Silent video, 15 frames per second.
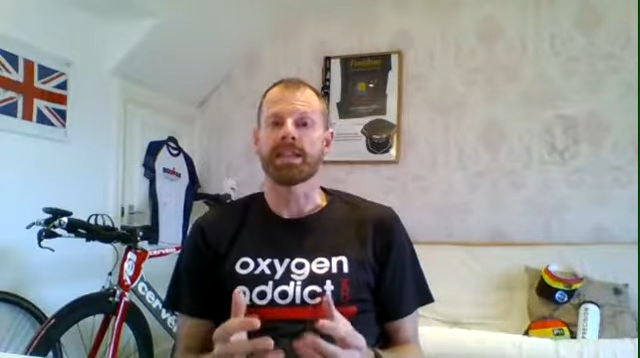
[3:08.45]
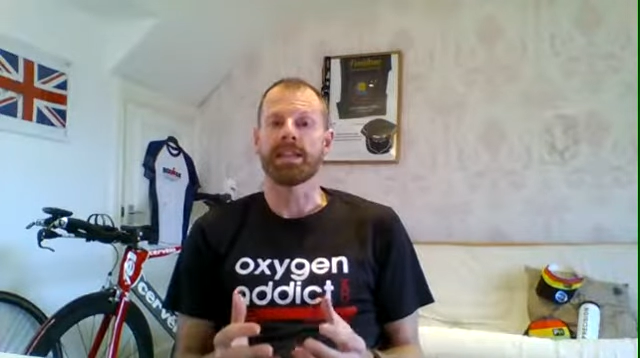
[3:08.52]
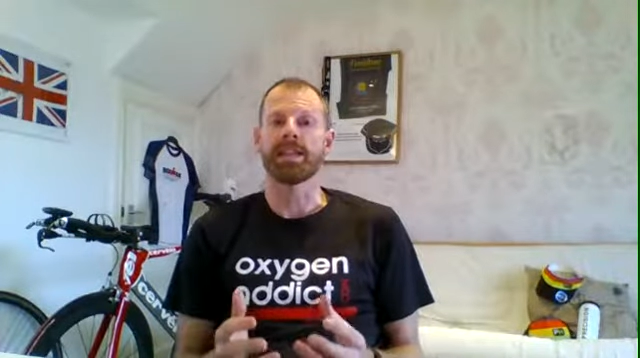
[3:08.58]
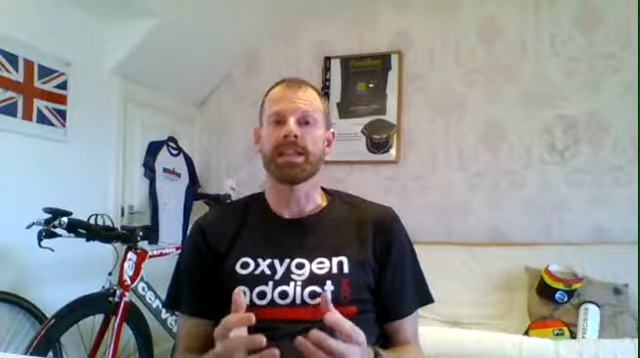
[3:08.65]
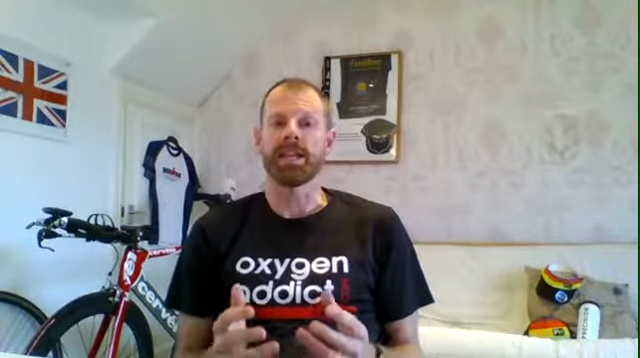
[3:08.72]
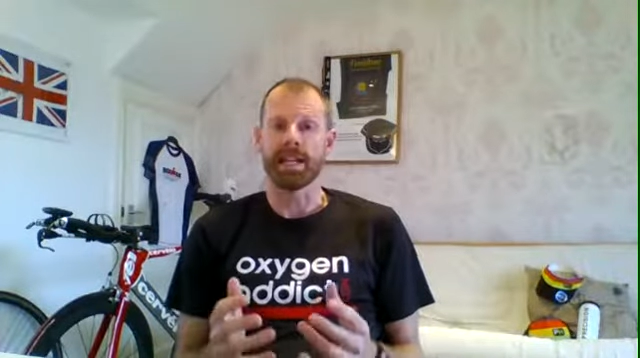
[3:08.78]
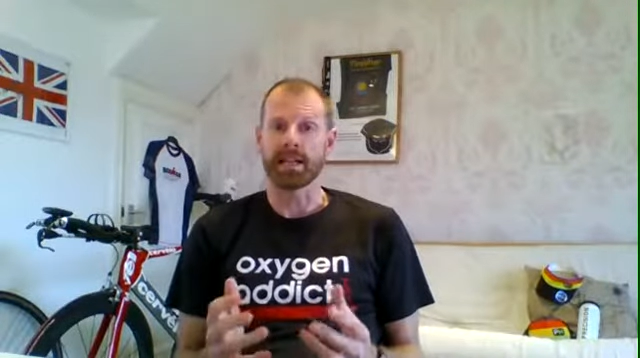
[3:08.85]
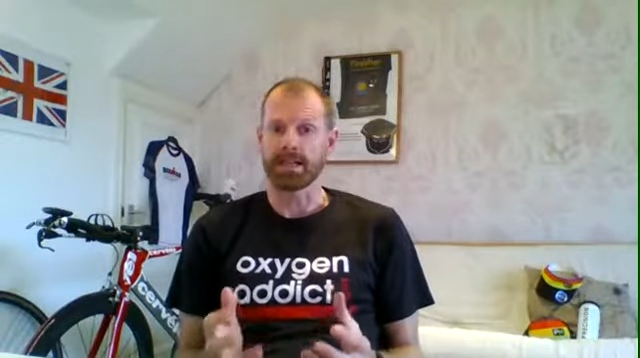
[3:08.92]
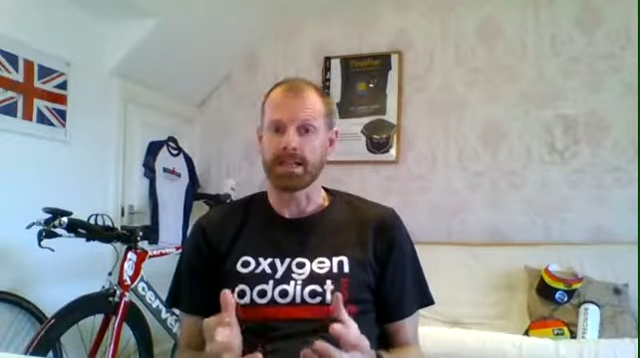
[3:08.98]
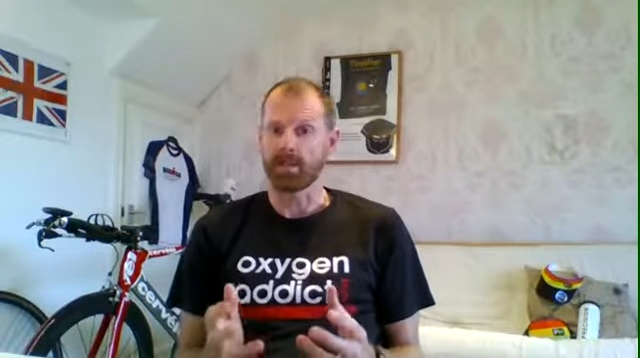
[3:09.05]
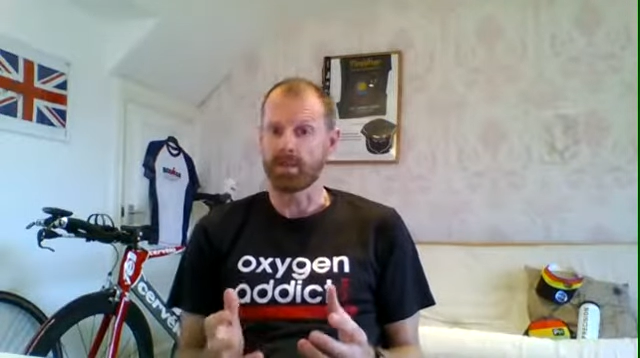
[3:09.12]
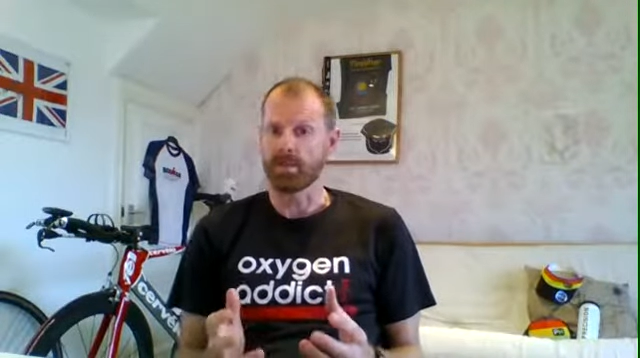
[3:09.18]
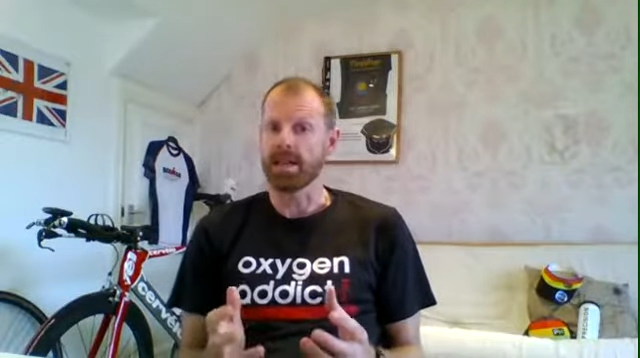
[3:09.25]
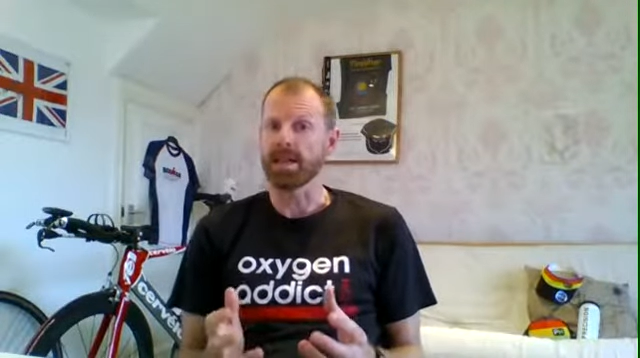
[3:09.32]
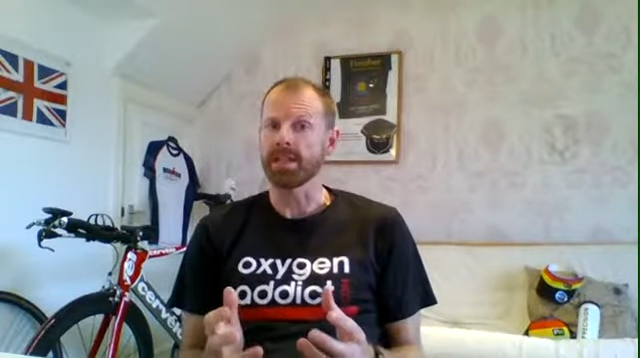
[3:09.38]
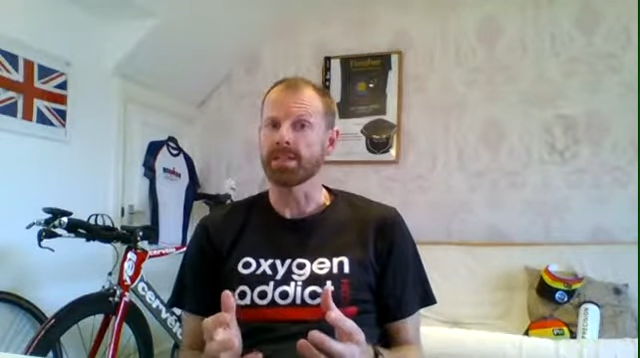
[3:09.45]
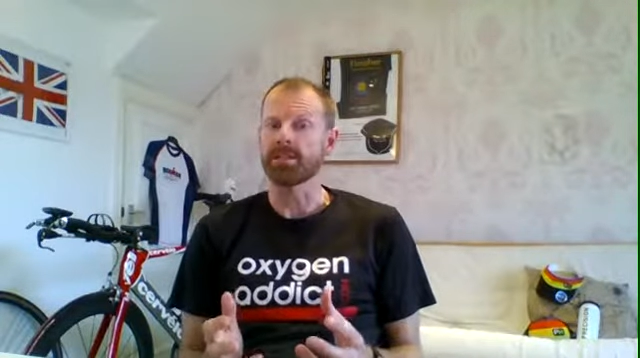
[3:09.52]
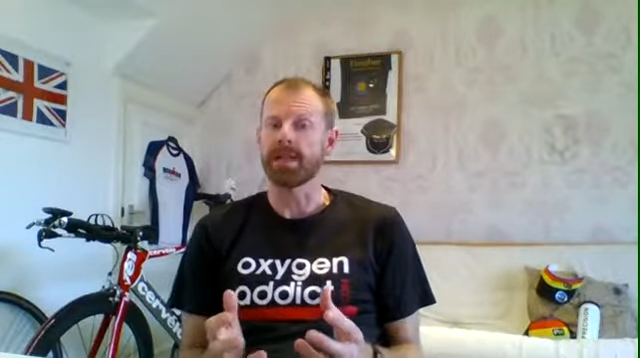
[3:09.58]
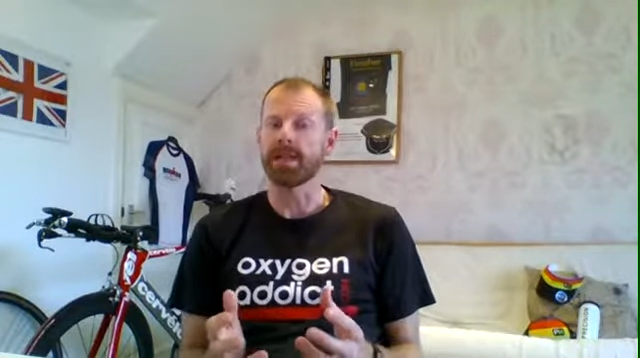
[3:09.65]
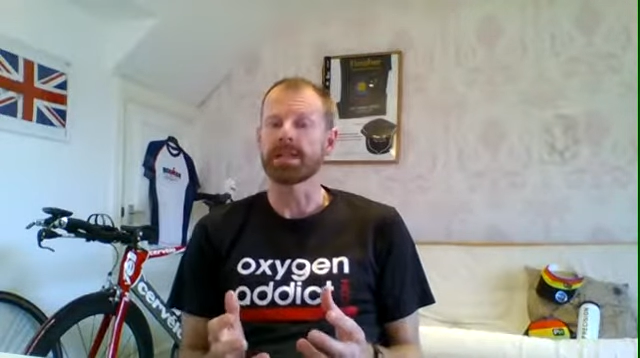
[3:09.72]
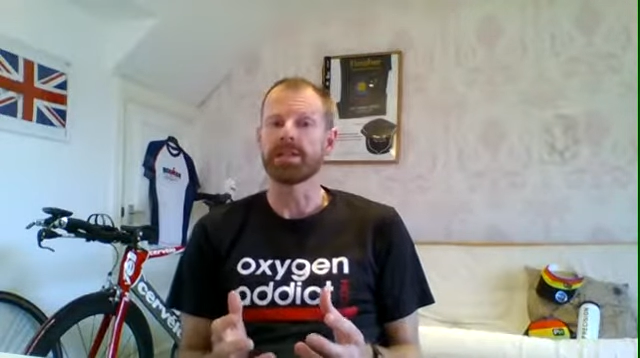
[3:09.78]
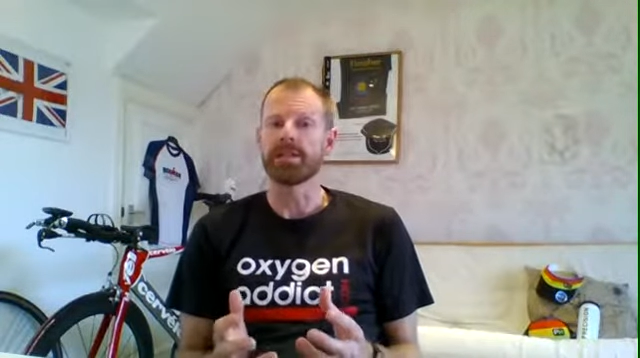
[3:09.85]
And I think that's a great
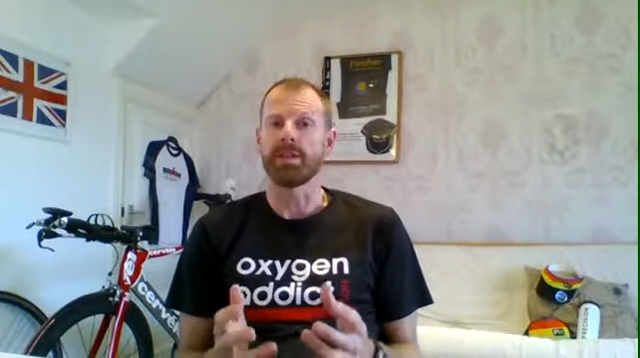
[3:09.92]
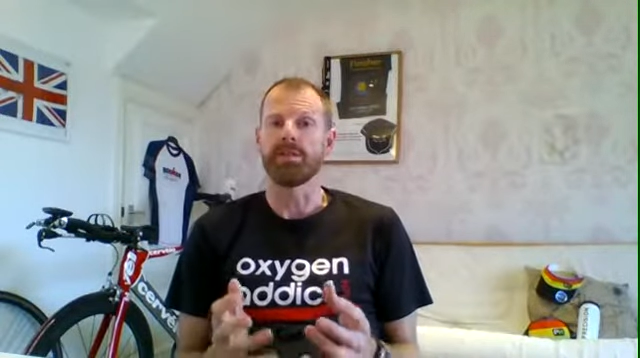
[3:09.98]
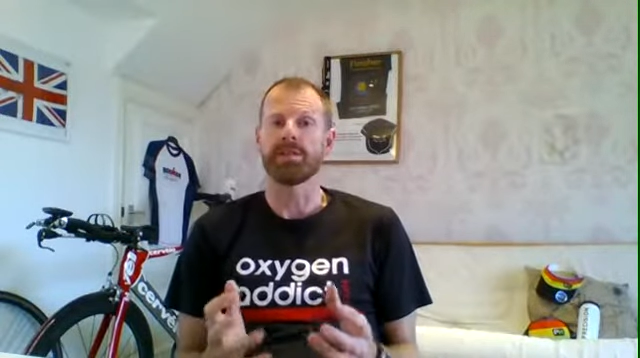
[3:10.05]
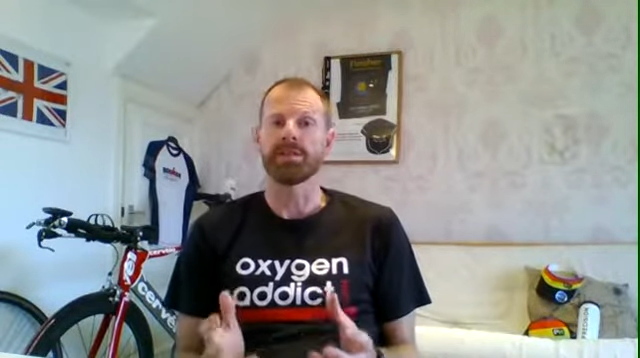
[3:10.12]
strategy